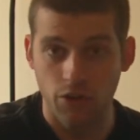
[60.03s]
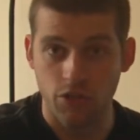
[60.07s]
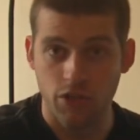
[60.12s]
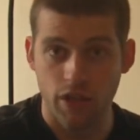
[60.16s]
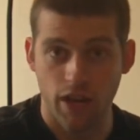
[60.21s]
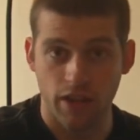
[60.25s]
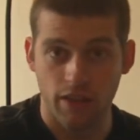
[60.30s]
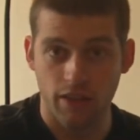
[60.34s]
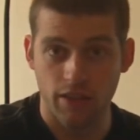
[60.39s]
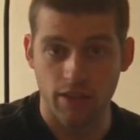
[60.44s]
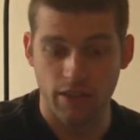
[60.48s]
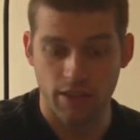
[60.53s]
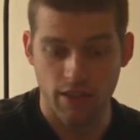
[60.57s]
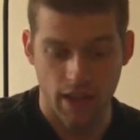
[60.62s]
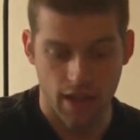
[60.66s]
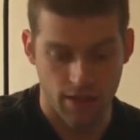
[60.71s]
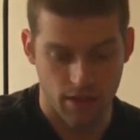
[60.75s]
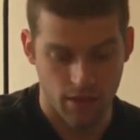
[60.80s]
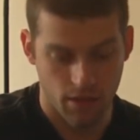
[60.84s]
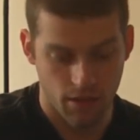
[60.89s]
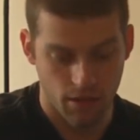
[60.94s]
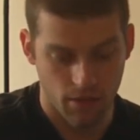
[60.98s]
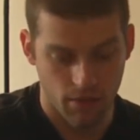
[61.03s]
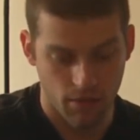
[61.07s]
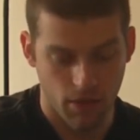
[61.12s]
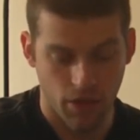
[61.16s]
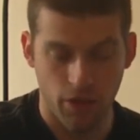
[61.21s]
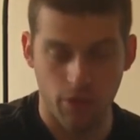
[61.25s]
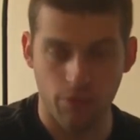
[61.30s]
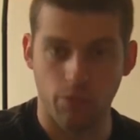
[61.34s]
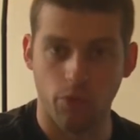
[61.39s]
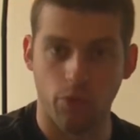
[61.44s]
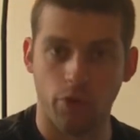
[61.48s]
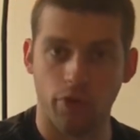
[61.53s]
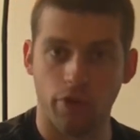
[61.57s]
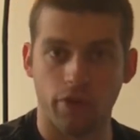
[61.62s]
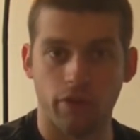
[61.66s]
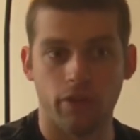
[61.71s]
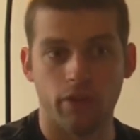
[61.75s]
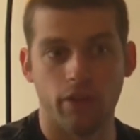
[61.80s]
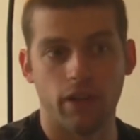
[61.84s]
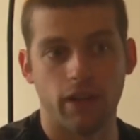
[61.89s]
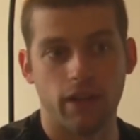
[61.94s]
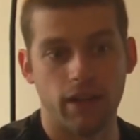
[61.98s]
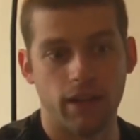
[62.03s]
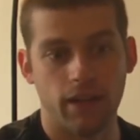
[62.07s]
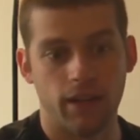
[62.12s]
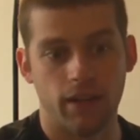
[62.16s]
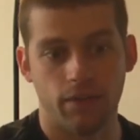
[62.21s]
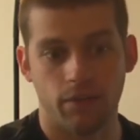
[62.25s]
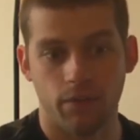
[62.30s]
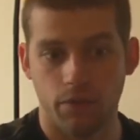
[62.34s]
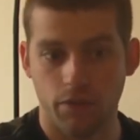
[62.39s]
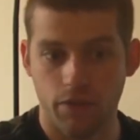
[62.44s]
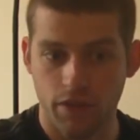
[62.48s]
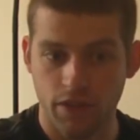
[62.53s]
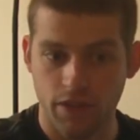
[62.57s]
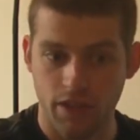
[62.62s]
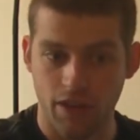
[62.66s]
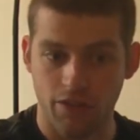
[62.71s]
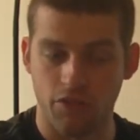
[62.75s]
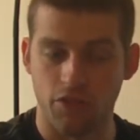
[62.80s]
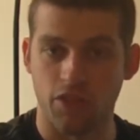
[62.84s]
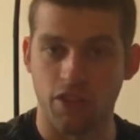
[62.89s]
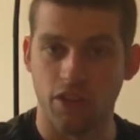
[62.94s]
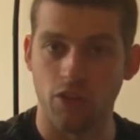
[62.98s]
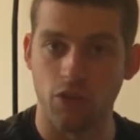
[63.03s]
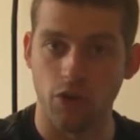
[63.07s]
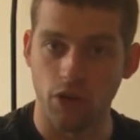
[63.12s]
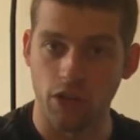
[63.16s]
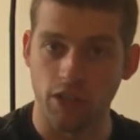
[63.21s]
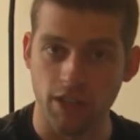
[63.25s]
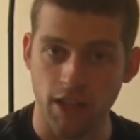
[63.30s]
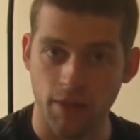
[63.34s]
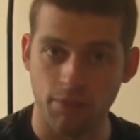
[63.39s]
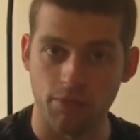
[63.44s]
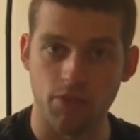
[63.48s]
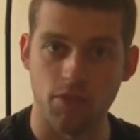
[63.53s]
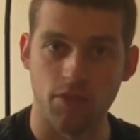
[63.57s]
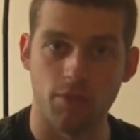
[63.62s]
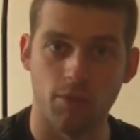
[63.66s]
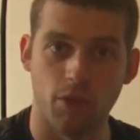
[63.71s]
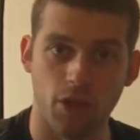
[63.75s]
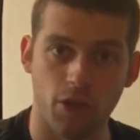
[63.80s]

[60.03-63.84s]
check inside the motherboard. Is everything hooked up to the